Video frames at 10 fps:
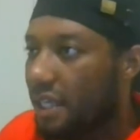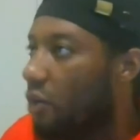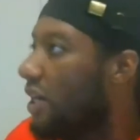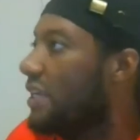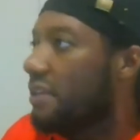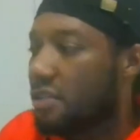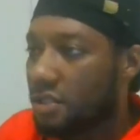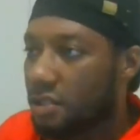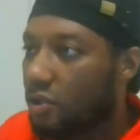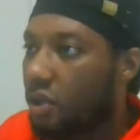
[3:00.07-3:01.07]
They got
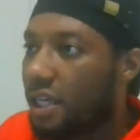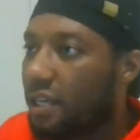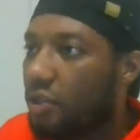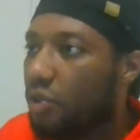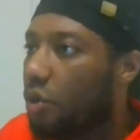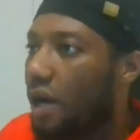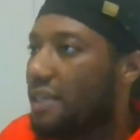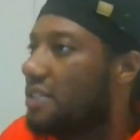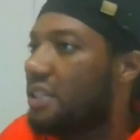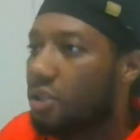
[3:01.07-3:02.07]
idiots knocking at the door
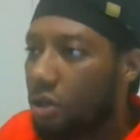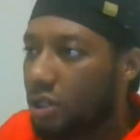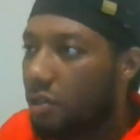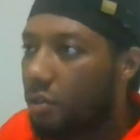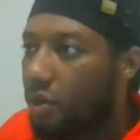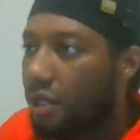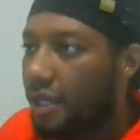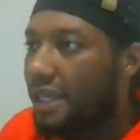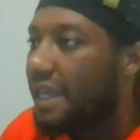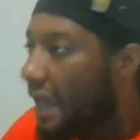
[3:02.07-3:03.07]
at silly cock in the morning.
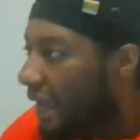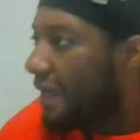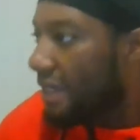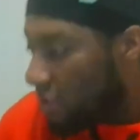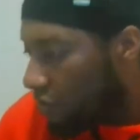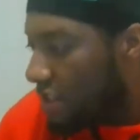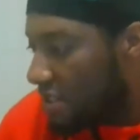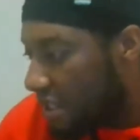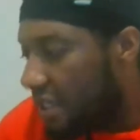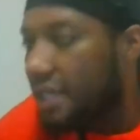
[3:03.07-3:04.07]
That yeah, that's a
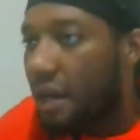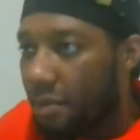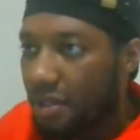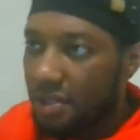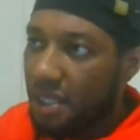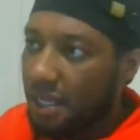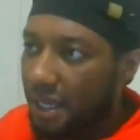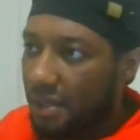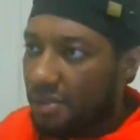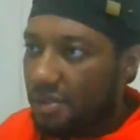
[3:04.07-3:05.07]
reason to kick that person out of the
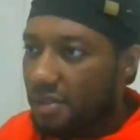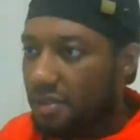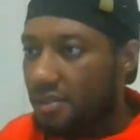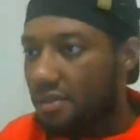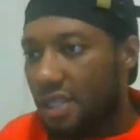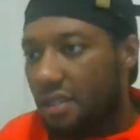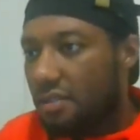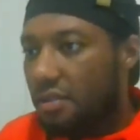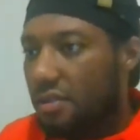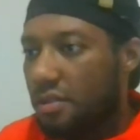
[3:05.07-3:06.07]
house. I'm
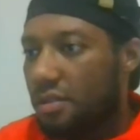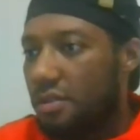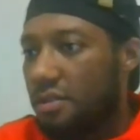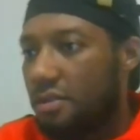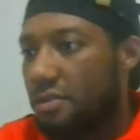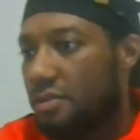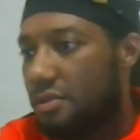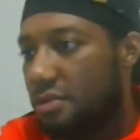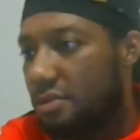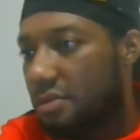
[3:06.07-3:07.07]
telling you,
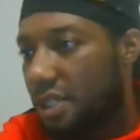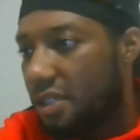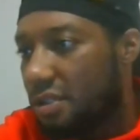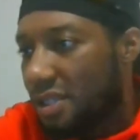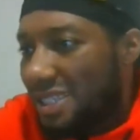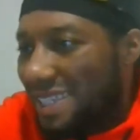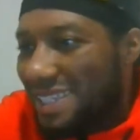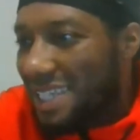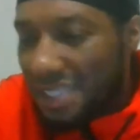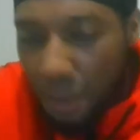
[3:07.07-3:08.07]
I'm telling you,
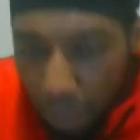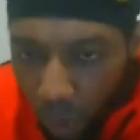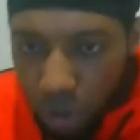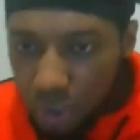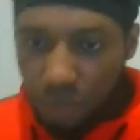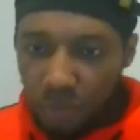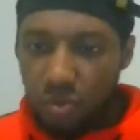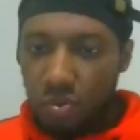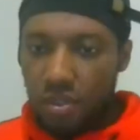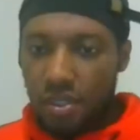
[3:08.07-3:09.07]
it's, it's, it's
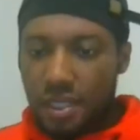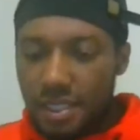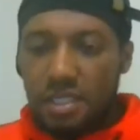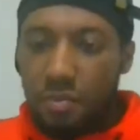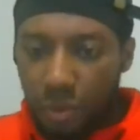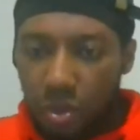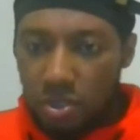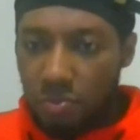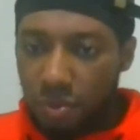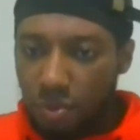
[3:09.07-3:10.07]
impossible. It is
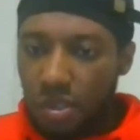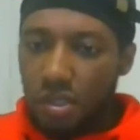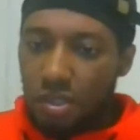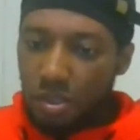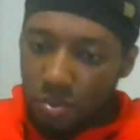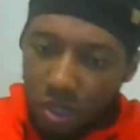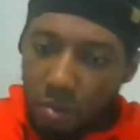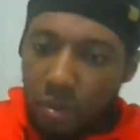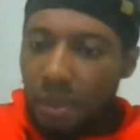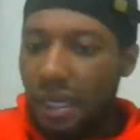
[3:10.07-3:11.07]
impossible. Don't tell
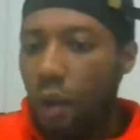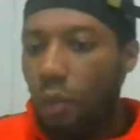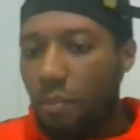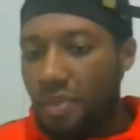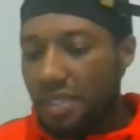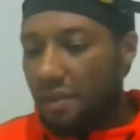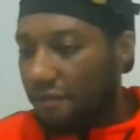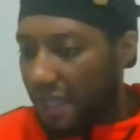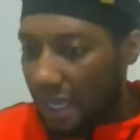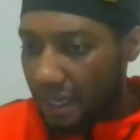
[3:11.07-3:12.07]
me about that one percent.
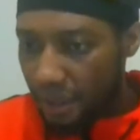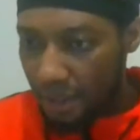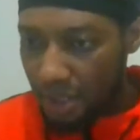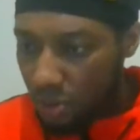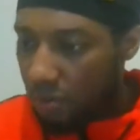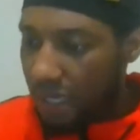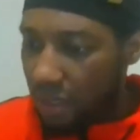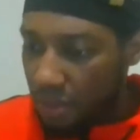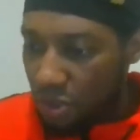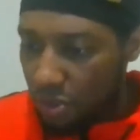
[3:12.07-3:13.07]
Forget them. Let's talk about
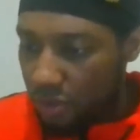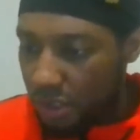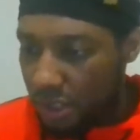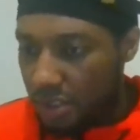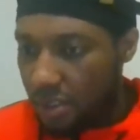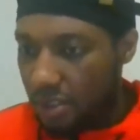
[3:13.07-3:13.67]
the majority.